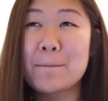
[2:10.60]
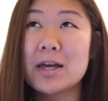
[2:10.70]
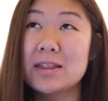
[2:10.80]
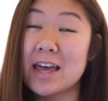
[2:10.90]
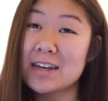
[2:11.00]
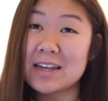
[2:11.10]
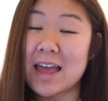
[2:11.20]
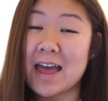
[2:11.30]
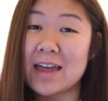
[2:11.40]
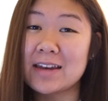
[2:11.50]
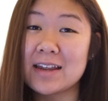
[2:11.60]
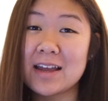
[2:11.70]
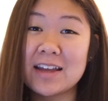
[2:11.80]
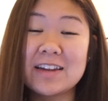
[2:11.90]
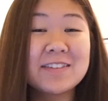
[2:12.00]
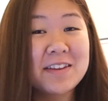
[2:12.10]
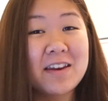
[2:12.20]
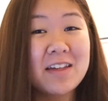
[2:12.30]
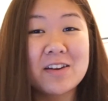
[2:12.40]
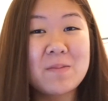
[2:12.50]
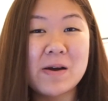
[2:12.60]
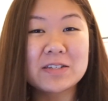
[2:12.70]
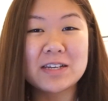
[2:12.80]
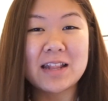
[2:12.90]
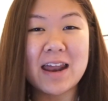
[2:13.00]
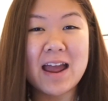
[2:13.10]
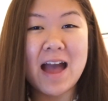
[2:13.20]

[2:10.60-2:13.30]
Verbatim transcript: But then again, here's another emotion that I